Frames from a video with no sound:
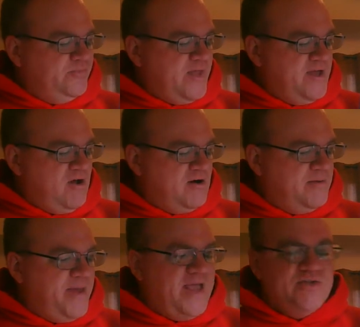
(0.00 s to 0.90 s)
They are
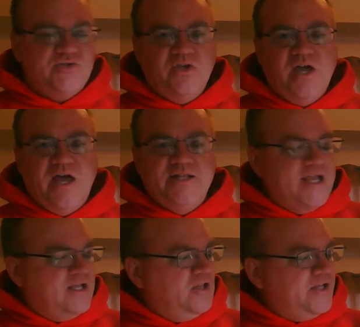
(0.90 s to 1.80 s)
amazing. You got to
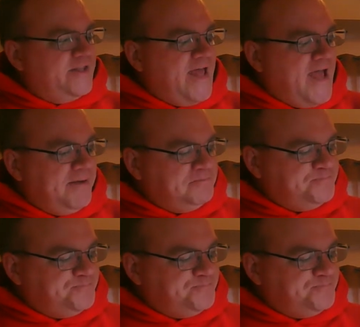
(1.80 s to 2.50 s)
take a look at that.